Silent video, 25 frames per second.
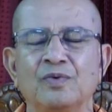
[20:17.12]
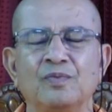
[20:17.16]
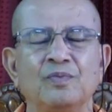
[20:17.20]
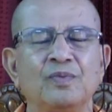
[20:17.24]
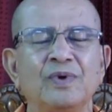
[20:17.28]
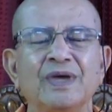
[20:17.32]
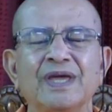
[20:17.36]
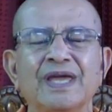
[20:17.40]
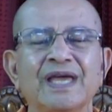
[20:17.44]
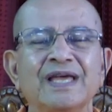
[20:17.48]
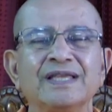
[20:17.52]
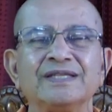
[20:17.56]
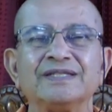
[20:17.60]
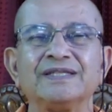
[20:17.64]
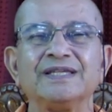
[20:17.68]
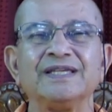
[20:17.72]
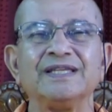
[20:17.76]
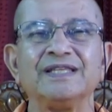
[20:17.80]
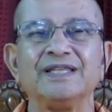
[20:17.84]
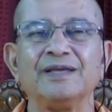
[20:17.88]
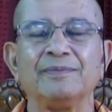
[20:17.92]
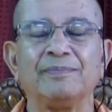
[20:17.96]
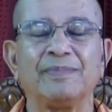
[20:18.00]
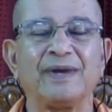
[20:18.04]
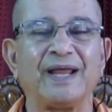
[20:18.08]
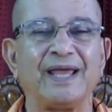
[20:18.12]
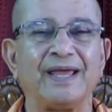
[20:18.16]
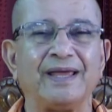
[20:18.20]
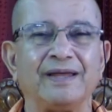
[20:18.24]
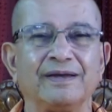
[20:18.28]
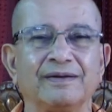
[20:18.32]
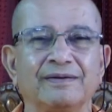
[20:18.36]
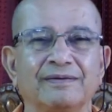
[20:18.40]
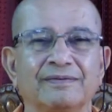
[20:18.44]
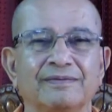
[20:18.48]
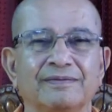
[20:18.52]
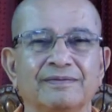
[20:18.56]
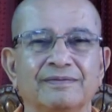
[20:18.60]
We can see the
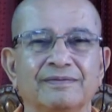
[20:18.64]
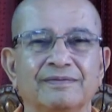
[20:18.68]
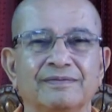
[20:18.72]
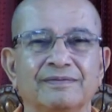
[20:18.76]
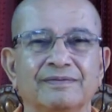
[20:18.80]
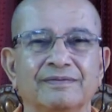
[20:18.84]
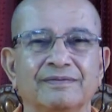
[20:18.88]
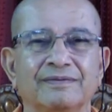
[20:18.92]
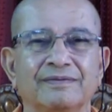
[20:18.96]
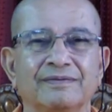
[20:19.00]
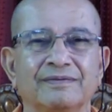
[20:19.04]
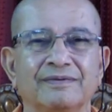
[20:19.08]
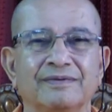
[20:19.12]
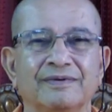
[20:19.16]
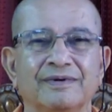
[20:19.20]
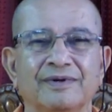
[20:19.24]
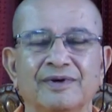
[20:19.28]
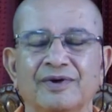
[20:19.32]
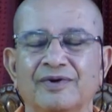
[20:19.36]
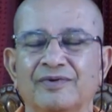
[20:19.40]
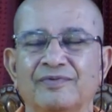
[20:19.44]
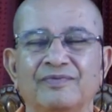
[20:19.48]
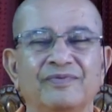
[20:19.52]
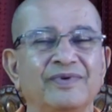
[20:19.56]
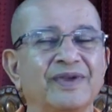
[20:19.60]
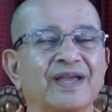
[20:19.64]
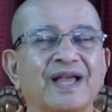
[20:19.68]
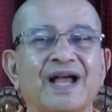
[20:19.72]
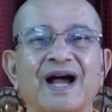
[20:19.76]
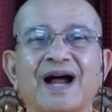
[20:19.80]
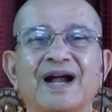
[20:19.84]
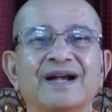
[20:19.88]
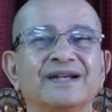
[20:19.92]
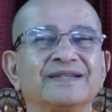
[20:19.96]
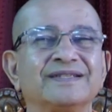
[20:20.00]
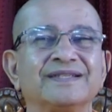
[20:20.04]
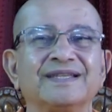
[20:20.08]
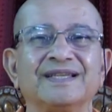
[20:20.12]
brain, we
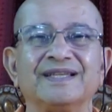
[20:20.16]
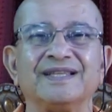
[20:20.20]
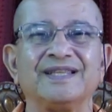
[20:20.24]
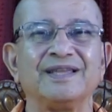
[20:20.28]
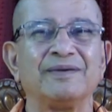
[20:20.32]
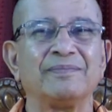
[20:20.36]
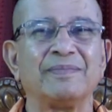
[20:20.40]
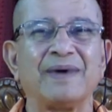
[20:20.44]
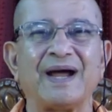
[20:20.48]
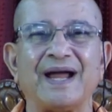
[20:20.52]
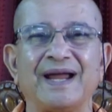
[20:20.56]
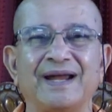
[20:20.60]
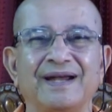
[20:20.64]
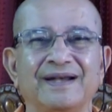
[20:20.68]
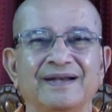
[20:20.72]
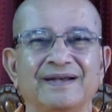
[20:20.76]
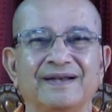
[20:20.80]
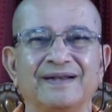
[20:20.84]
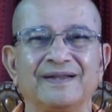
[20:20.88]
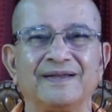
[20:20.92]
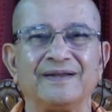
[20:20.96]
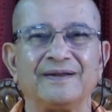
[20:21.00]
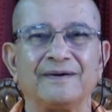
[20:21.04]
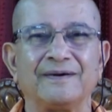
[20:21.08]
can't see the mind.